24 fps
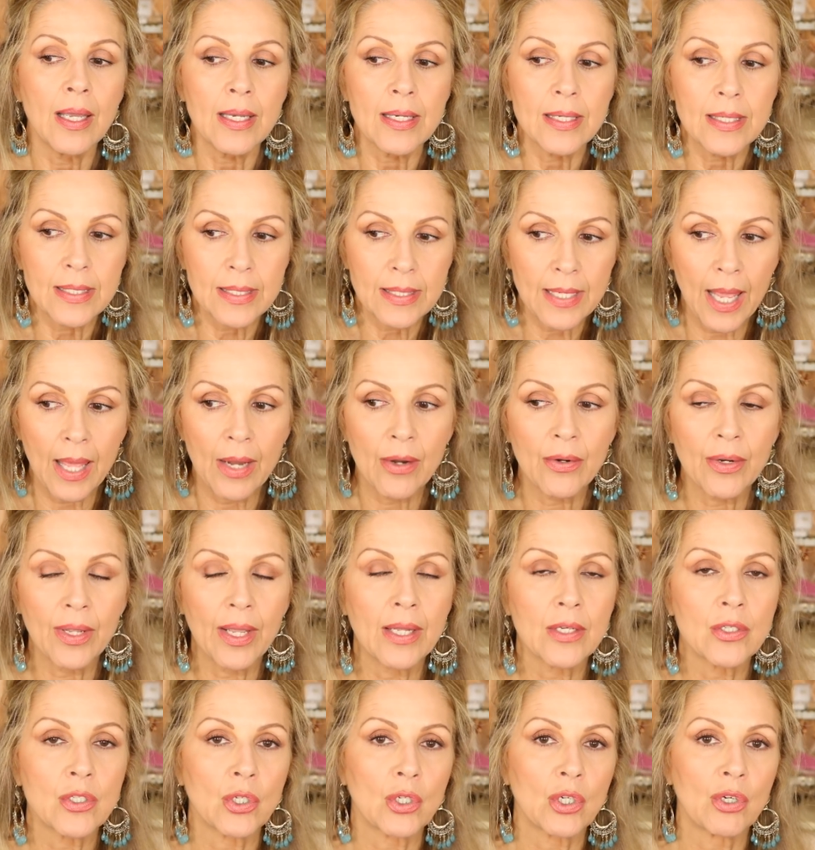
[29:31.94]

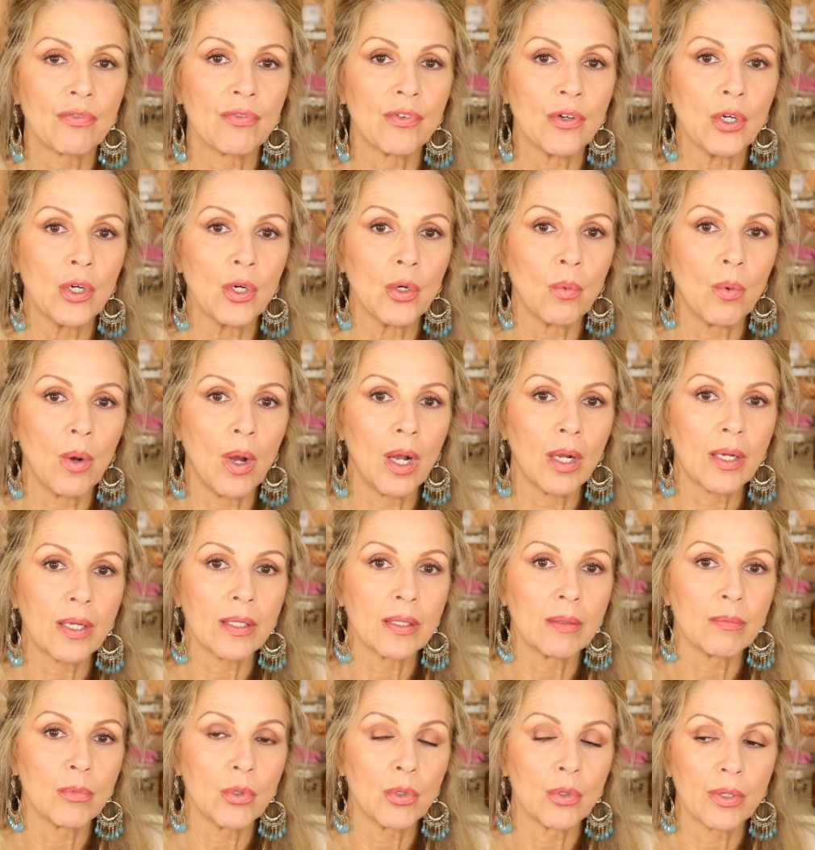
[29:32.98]
Saturday I took her for her walk
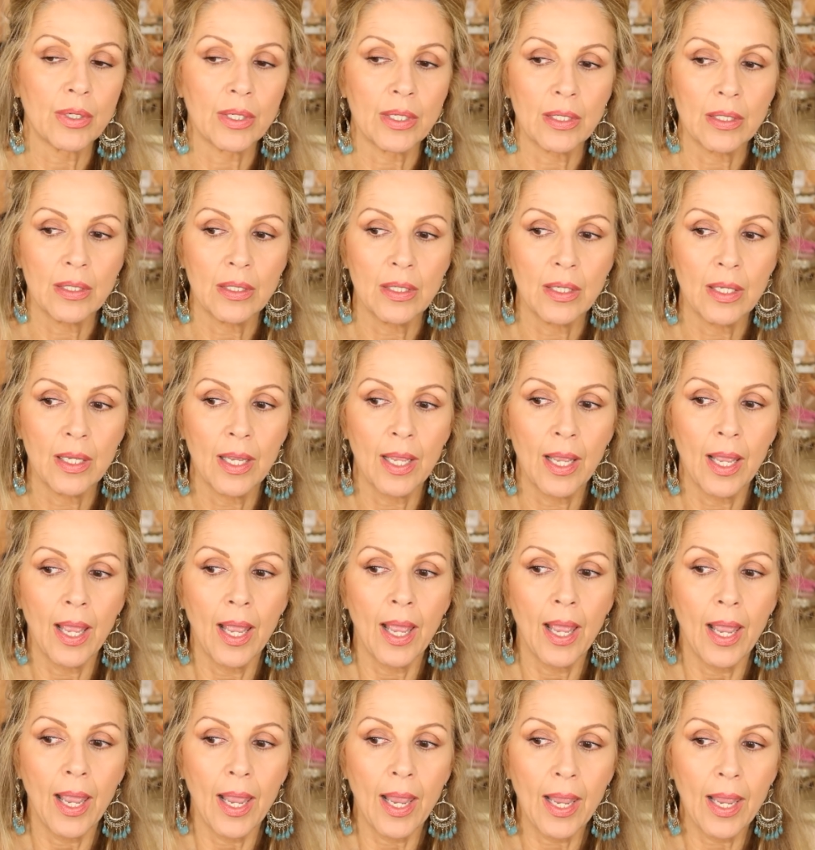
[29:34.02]
in the morning,
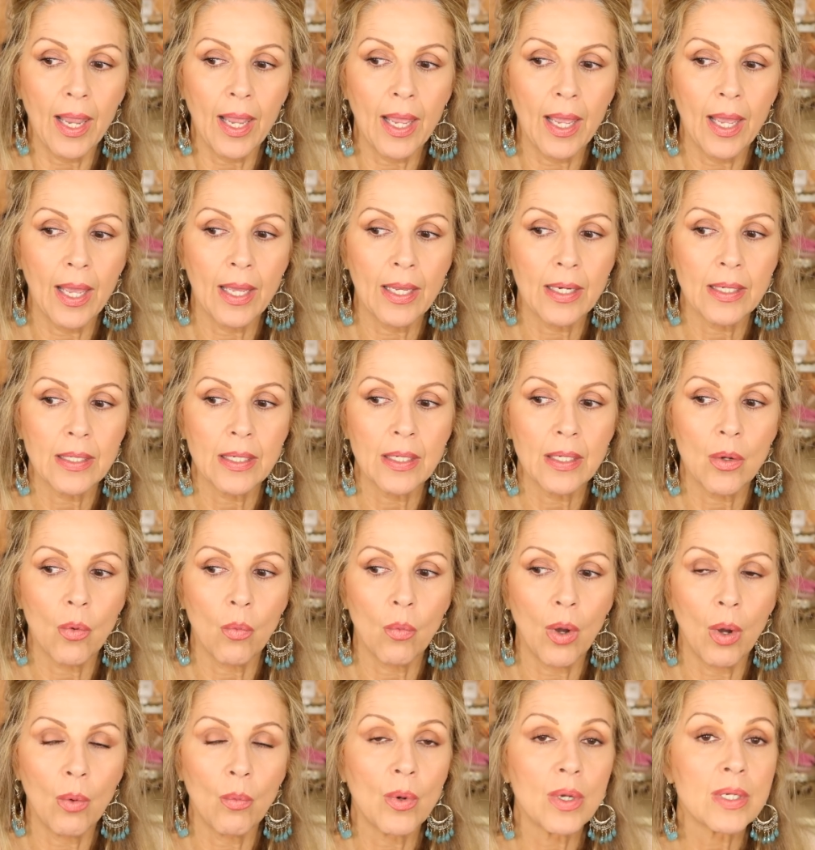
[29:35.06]
and
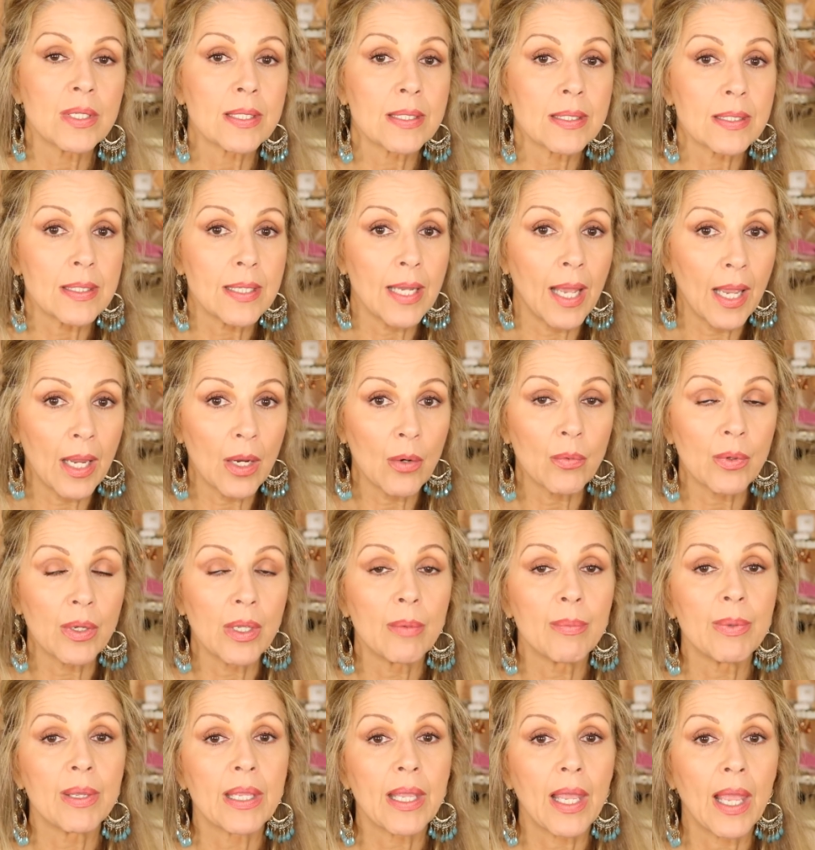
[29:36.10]
what was
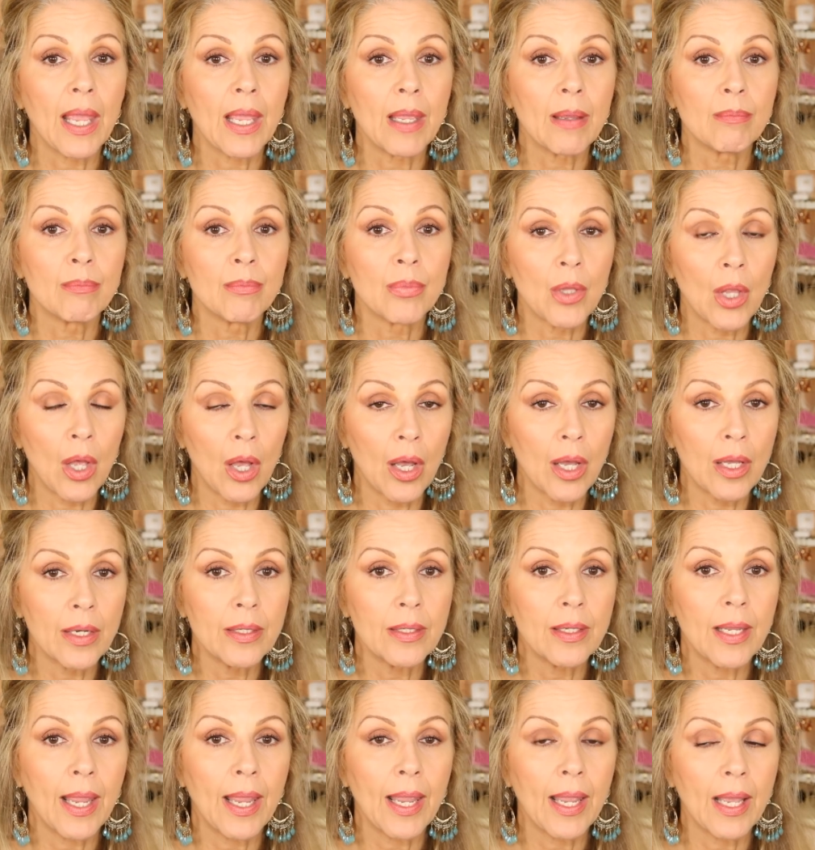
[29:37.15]
diarrhea became
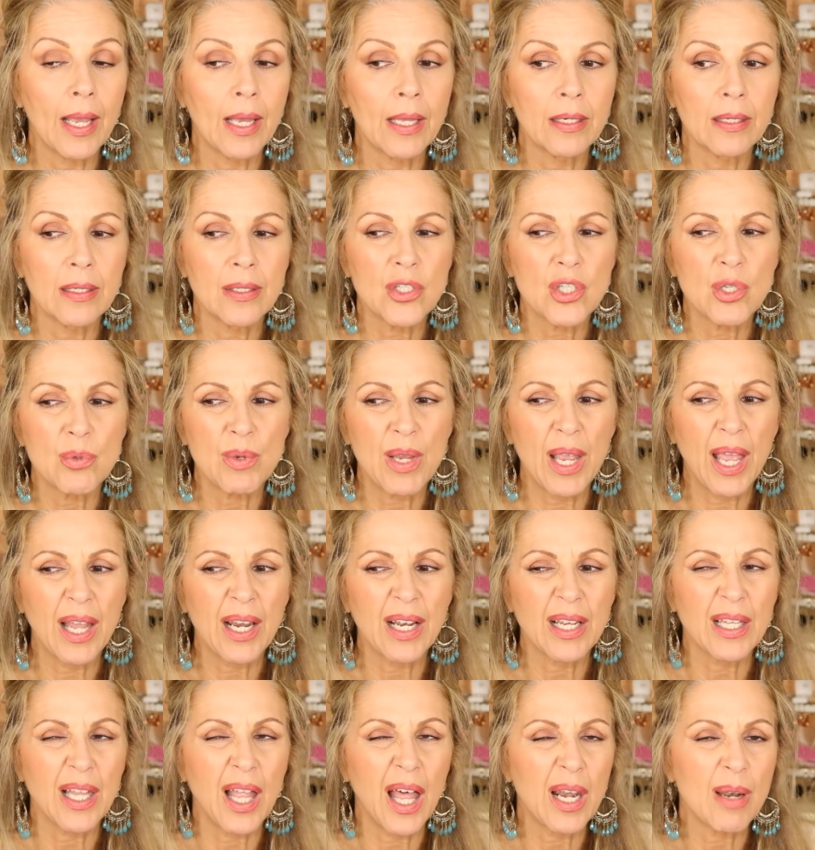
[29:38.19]
blood, and she
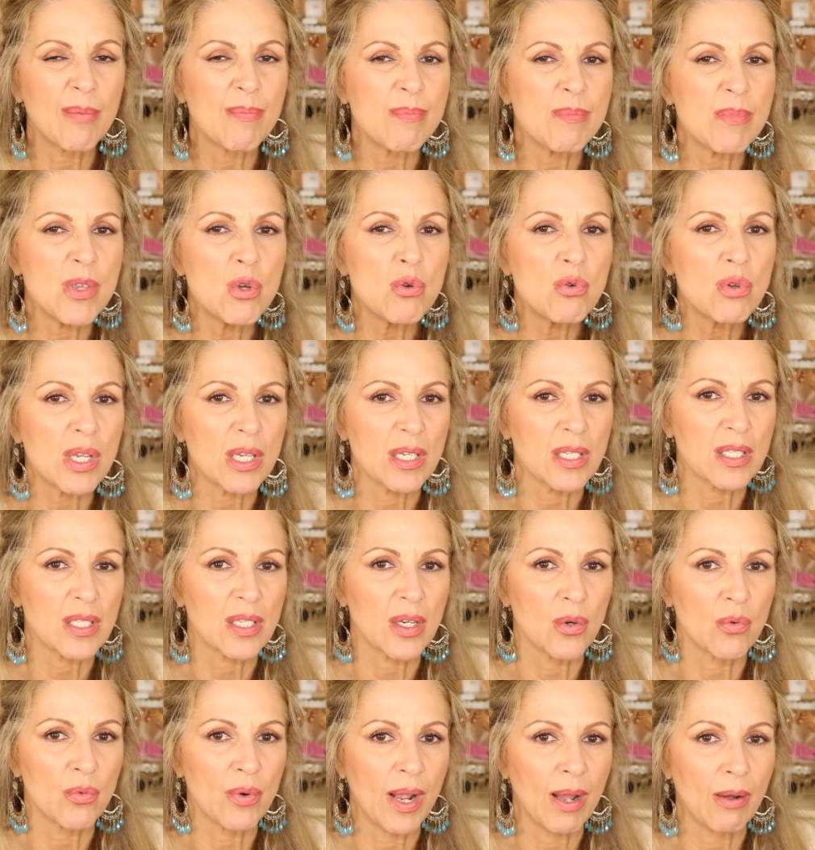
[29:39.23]
had a lot of mucus
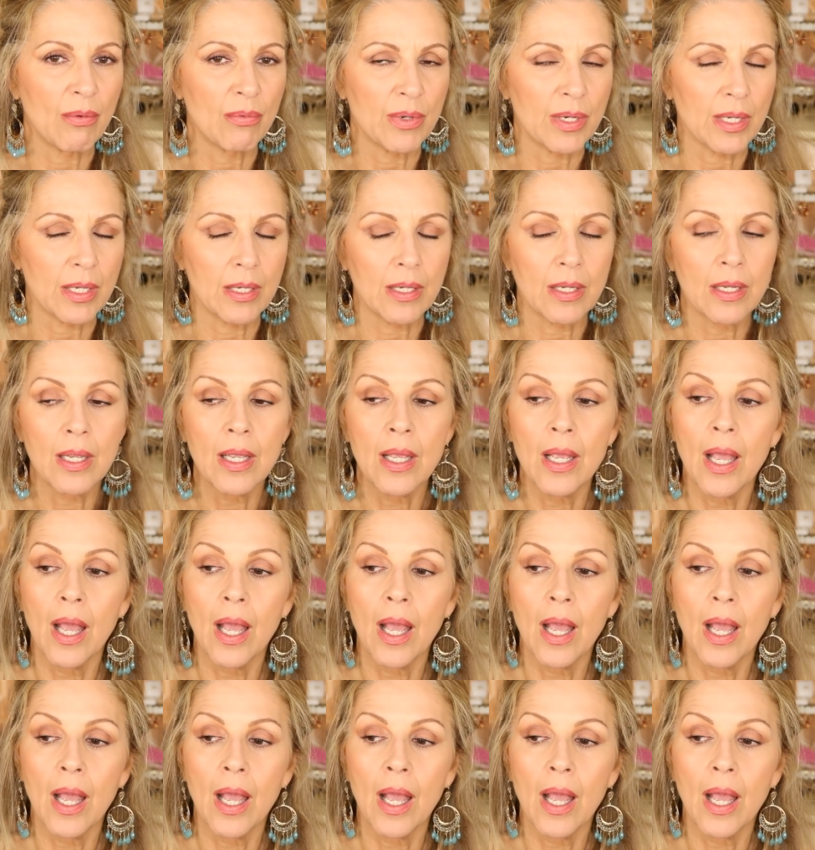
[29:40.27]
around it.